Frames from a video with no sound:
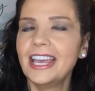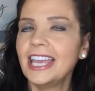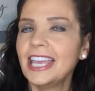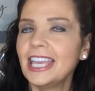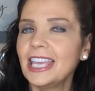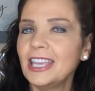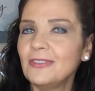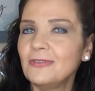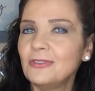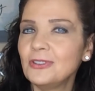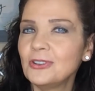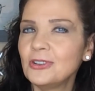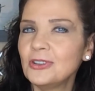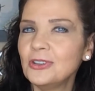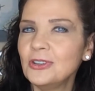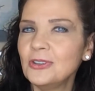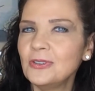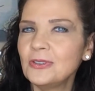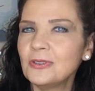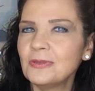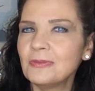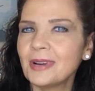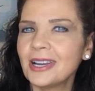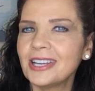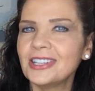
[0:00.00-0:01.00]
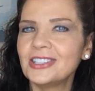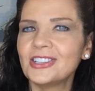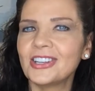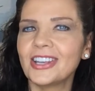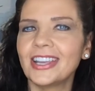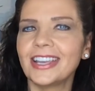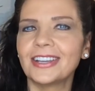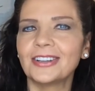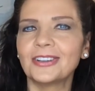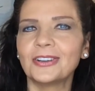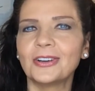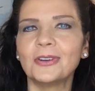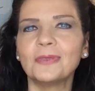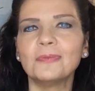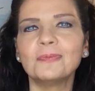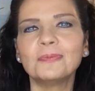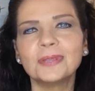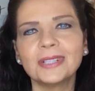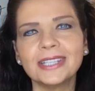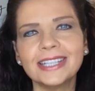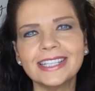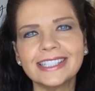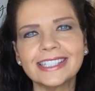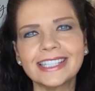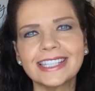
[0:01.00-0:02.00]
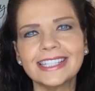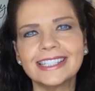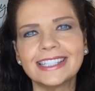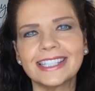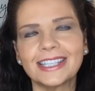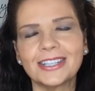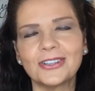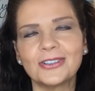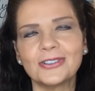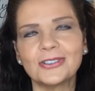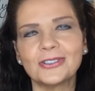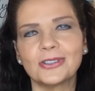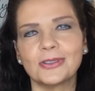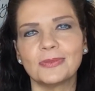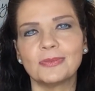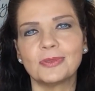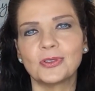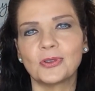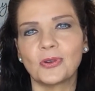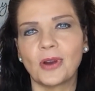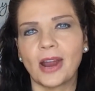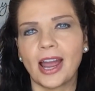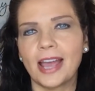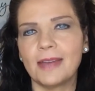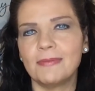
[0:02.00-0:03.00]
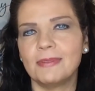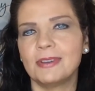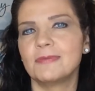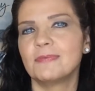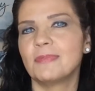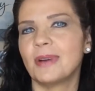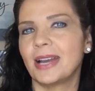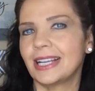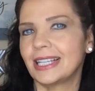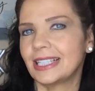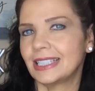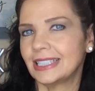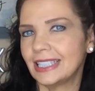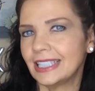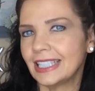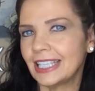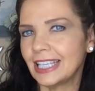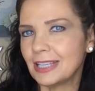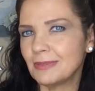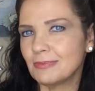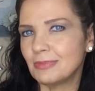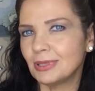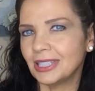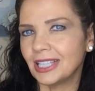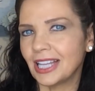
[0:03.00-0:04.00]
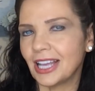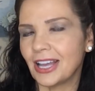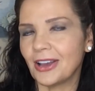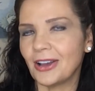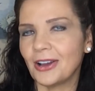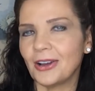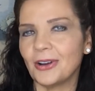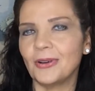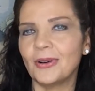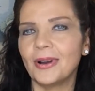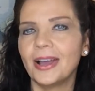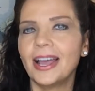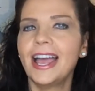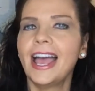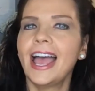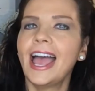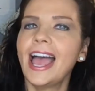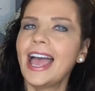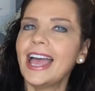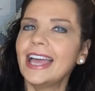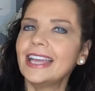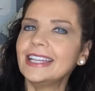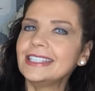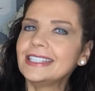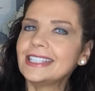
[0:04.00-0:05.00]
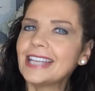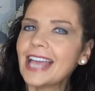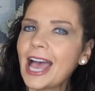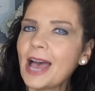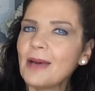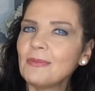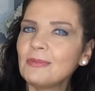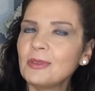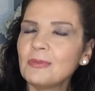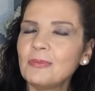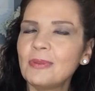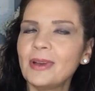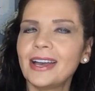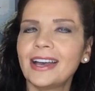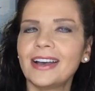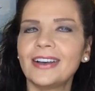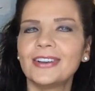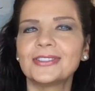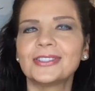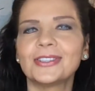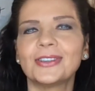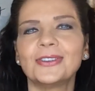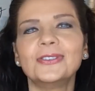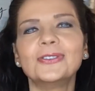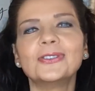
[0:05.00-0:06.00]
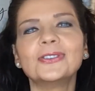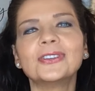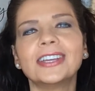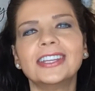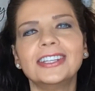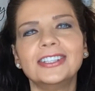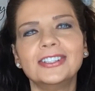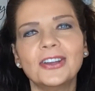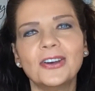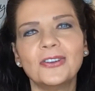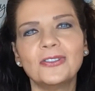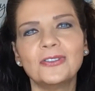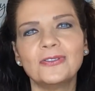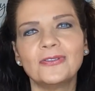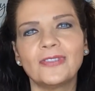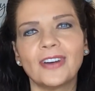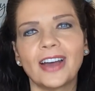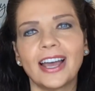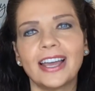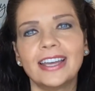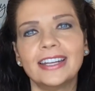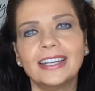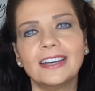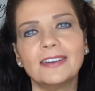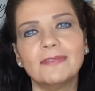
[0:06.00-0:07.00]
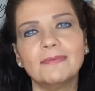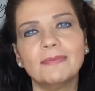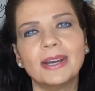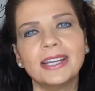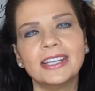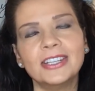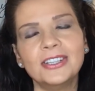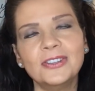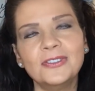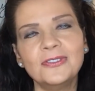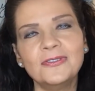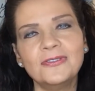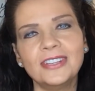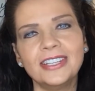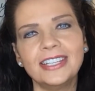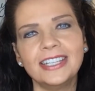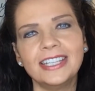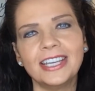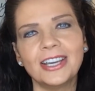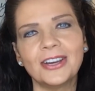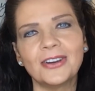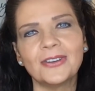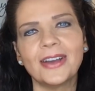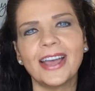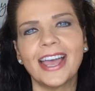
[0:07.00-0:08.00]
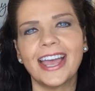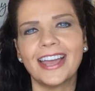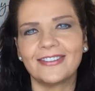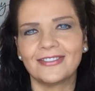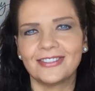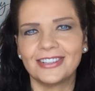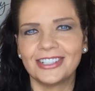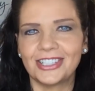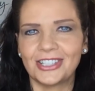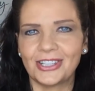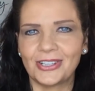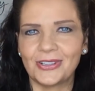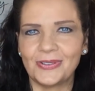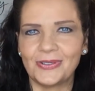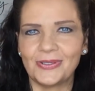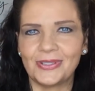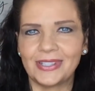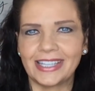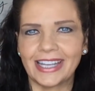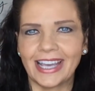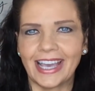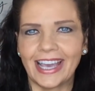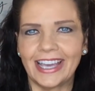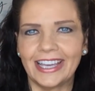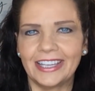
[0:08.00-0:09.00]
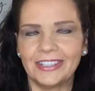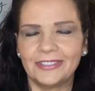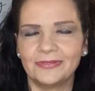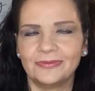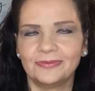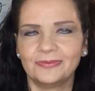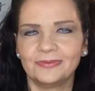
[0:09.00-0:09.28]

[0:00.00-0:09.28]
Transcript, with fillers: If you're new to my channel, please consider subscribing by clicking below and tap the bell so you'll get notified of my new video every Tuesday.